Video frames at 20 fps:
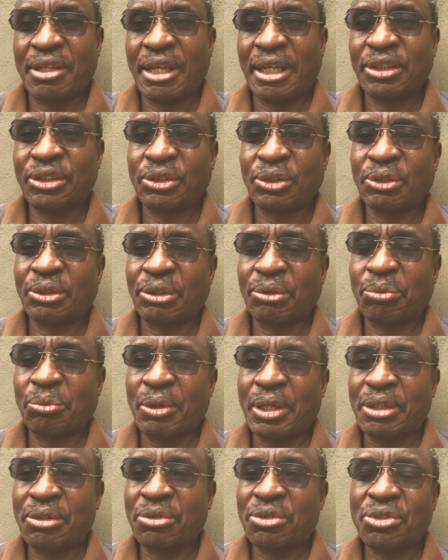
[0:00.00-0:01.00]
there
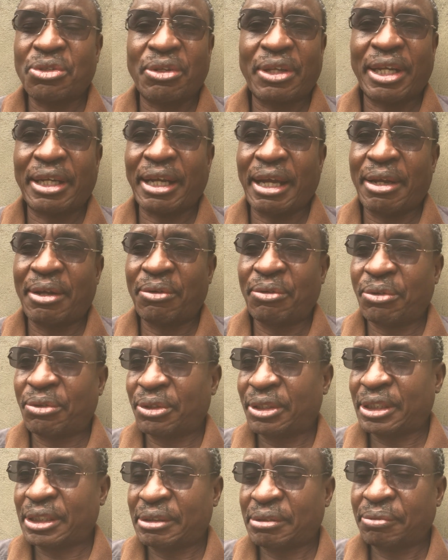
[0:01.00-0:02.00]
so that I look
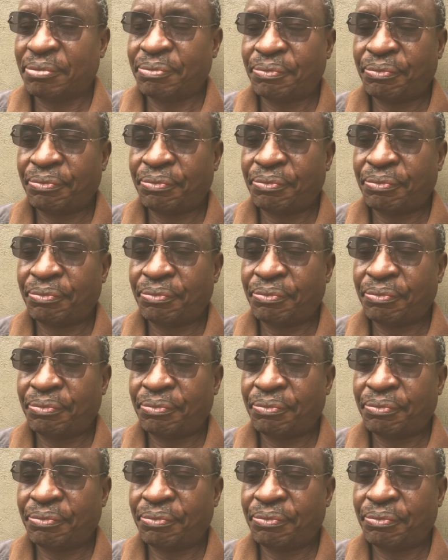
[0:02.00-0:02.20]
at it.